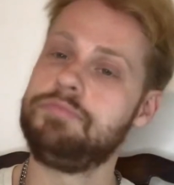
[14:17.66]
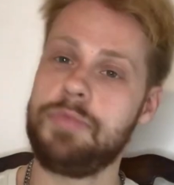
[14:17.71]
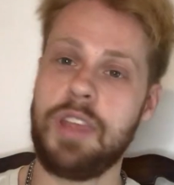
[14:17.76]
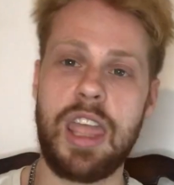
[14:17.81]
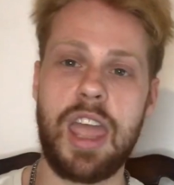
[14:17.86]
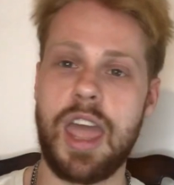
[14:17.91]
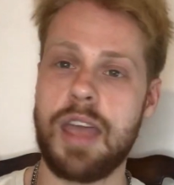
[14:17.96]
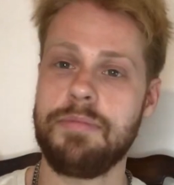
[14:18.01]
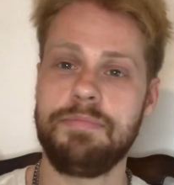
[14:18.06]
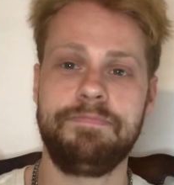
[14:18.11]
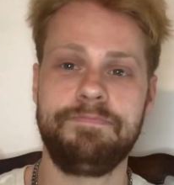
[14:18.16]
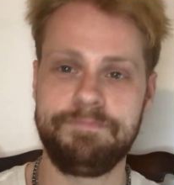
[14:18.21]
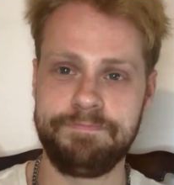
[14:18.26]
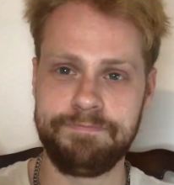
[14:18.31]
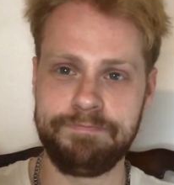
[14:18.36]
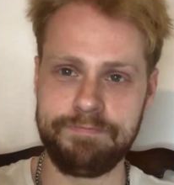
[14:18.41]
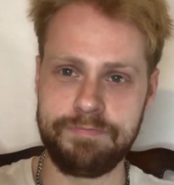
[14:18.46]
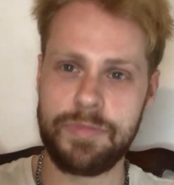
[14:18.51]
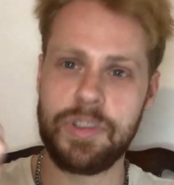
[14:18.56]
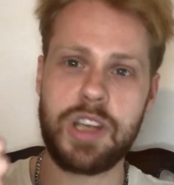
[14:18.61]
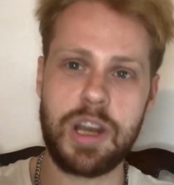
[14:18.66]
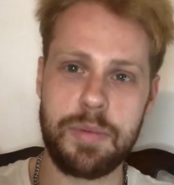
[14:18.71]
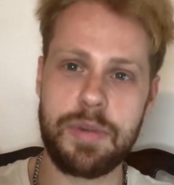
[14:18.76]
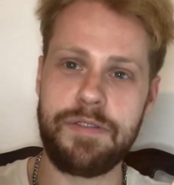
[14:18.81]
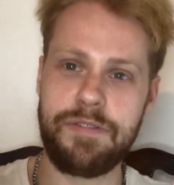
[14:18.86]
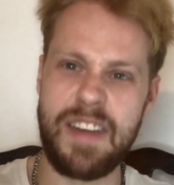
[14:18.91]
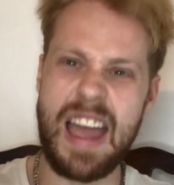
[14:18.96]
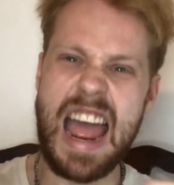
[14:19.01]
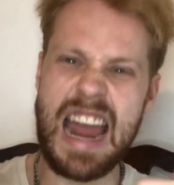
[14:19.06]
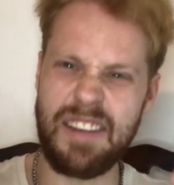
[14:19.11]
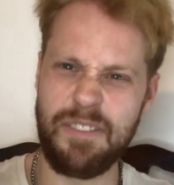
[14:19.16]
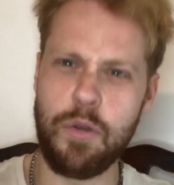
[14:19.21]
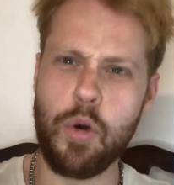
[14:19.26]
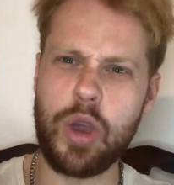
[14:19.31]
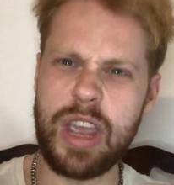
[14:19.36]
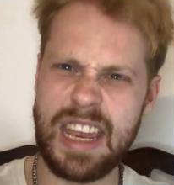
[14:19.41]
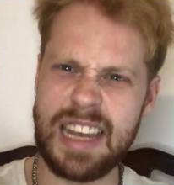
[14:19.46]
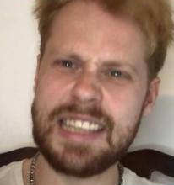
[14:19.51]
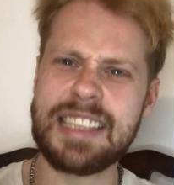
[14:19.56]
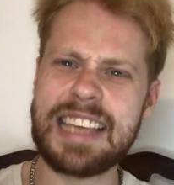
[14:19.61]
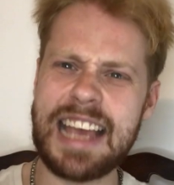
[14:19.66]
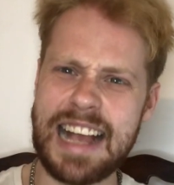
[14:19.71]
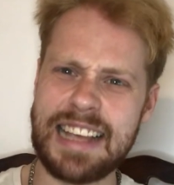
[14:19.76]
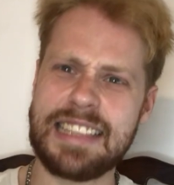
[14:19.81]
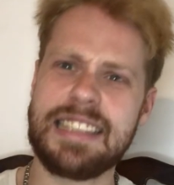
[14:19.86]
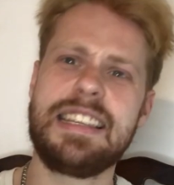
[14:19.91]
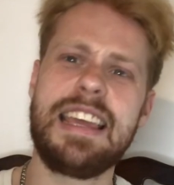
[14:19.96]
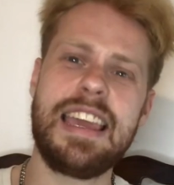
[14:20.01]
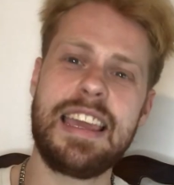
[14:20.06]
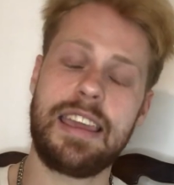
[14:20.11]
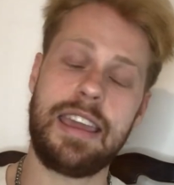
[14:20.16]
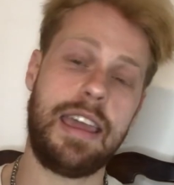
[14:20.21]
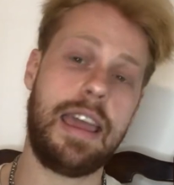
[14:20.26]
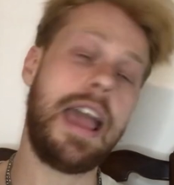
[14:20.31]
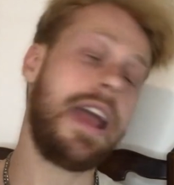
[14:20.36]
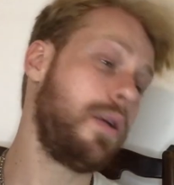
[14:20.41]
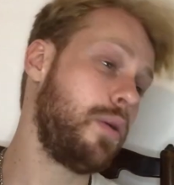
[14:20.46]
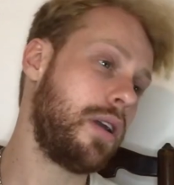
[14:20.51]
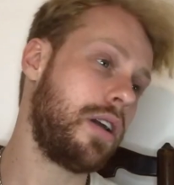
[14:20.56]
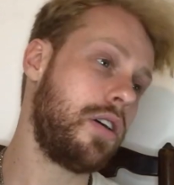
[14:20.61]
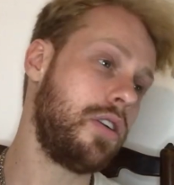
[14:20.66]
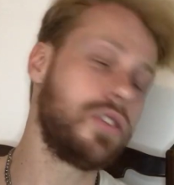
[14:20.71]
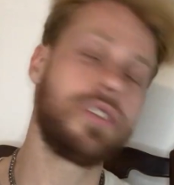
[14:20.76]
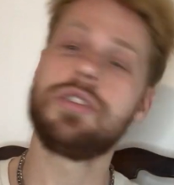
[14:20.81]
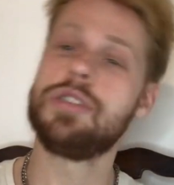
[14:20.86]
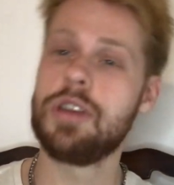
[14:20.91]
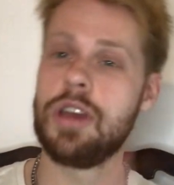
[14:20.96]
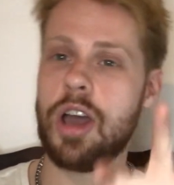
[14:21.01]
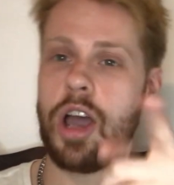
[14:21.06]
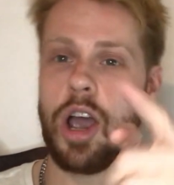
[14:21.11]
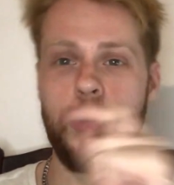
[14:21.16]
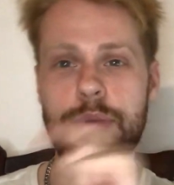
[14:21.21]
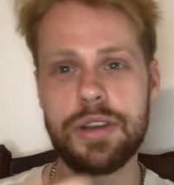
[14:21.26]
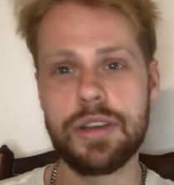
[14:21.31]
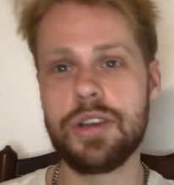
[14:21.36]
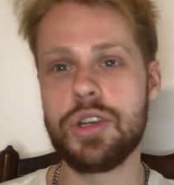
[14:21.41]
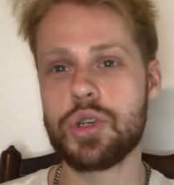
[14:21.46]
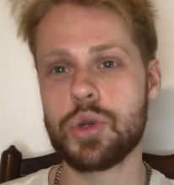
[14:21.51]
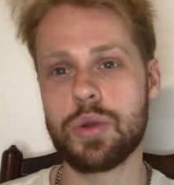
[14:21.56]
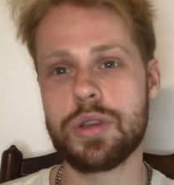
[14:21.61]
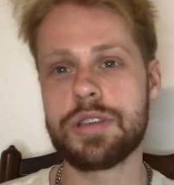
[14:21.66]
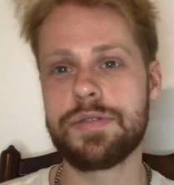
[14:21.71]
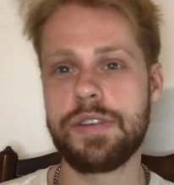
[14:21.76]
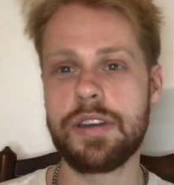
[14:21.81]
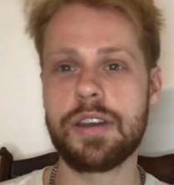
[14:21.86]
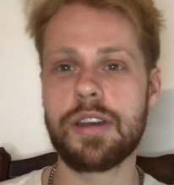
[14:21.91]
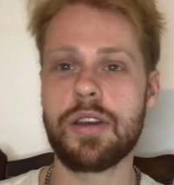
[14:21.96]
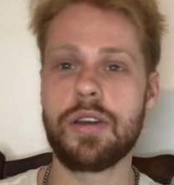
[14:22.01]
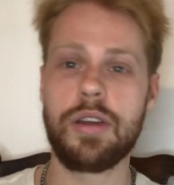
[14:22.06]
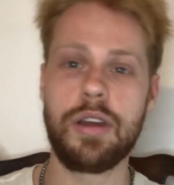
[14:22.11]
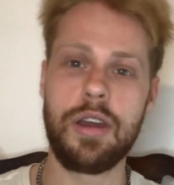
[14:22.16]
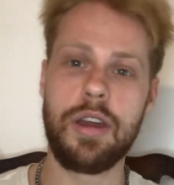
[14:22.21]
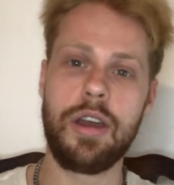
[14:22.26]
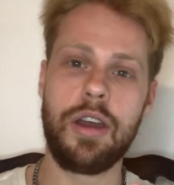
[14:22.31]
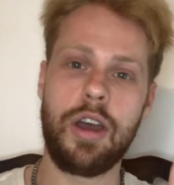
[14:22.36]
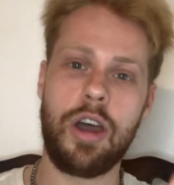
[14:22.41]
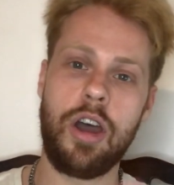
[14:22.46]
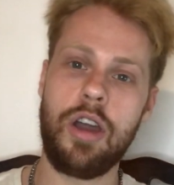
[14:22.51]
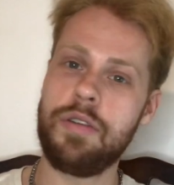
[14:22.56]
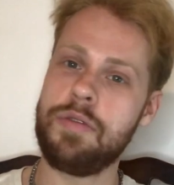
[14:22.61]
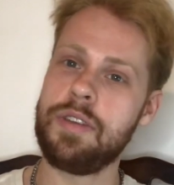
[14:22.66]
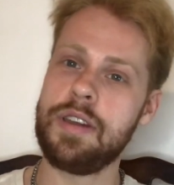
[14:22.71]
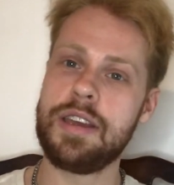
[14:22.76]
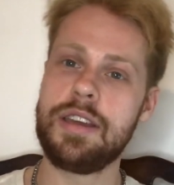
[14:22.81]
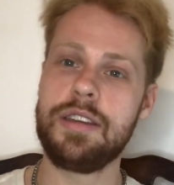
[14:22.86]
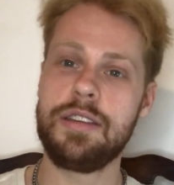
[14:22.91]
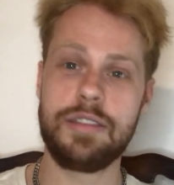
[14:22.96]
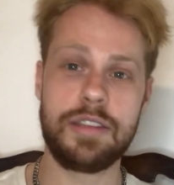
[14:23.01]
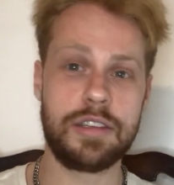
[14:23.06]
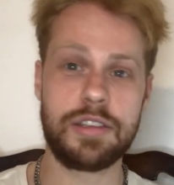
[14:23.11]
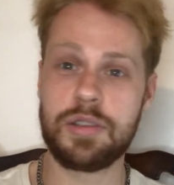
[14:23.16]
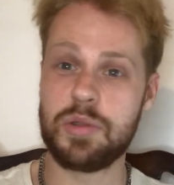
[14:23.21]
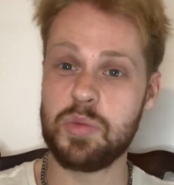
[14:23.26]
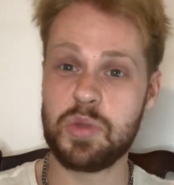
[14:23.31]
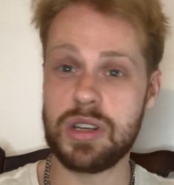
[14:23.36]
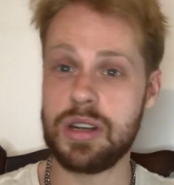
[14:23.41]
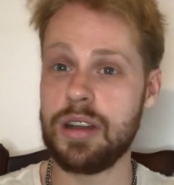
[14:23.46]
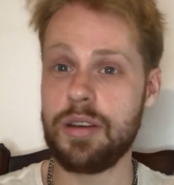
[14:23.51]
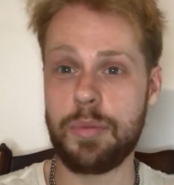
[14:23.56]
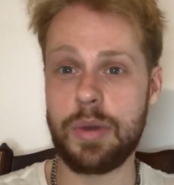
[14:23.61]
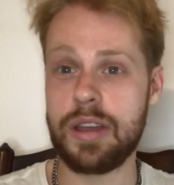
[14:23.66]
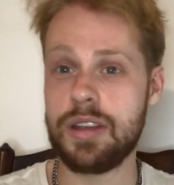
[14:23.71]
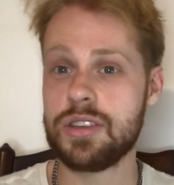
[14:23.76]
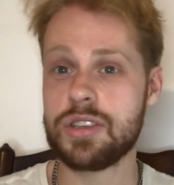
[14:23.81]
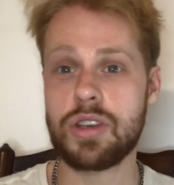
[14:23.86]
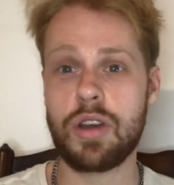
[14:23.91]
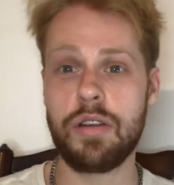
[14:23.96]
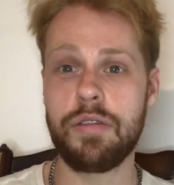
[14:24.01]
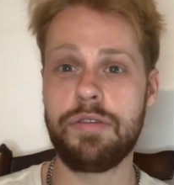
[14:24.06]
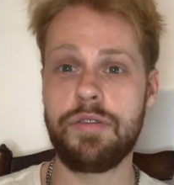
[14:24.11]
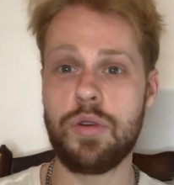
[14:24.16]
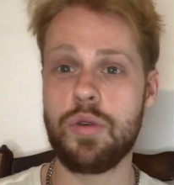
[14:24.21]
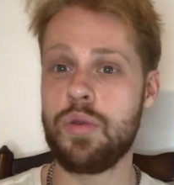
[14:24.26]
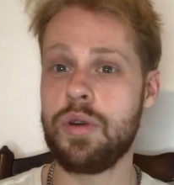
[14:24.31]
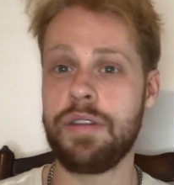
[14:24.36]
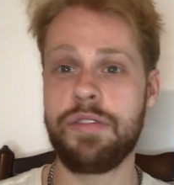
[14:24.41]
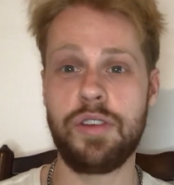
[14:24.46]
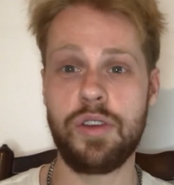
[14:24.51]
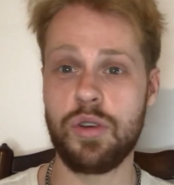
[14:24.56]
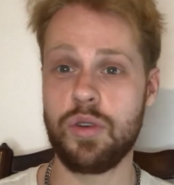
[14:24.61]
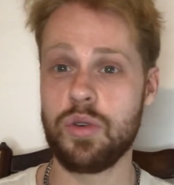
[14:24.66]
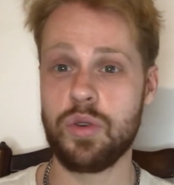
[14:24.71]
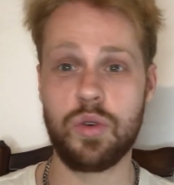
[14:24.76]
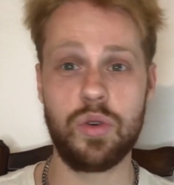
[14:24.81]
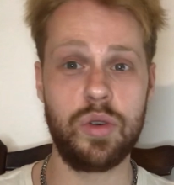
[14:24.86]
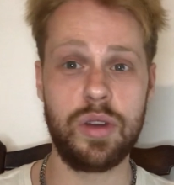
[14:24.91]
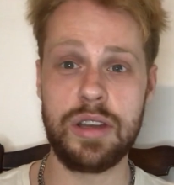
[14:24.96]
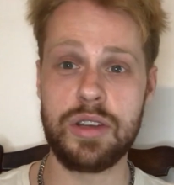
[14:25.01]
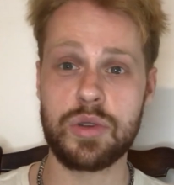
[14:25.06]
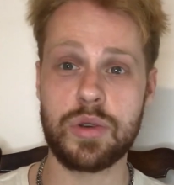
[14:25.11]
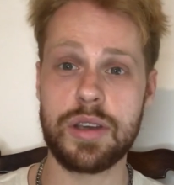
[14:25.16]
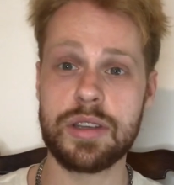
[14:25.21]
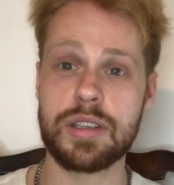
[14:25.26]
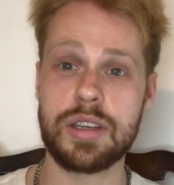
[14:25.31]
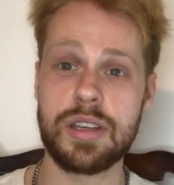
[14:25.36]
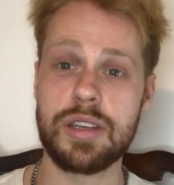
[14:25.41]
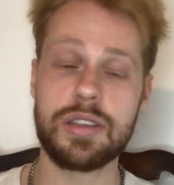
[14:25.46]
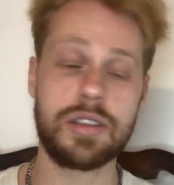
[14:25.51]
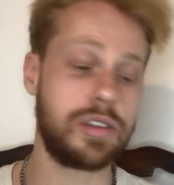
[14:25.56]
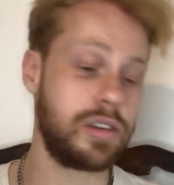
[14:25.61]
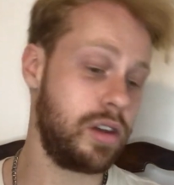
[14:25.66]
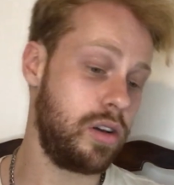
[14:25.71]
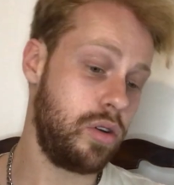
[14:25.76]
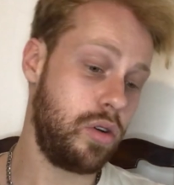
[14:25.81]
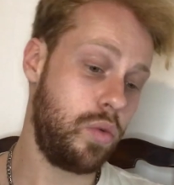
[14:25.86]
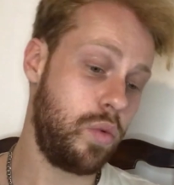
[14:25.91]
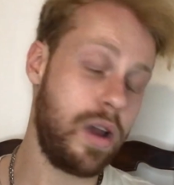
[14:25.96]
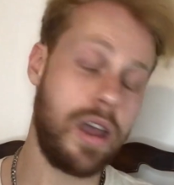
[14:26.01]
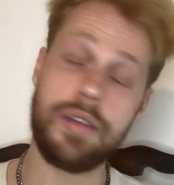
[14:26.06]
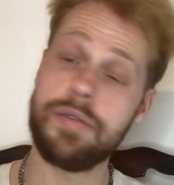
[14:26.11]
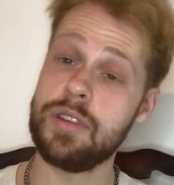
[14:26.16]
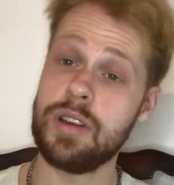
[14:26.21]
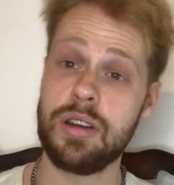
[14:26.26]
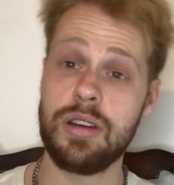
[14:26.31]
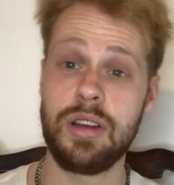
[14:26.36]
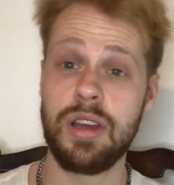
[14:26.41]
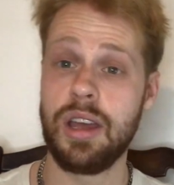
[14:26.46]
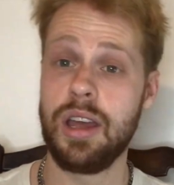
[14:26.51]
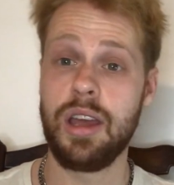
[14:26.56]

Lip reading: Yeah. It's going to be fan-fucking-tastic. Anyway, guys, hope you did enjoy this video. Hopefully this was a little bit insightful if you're interested or whatever.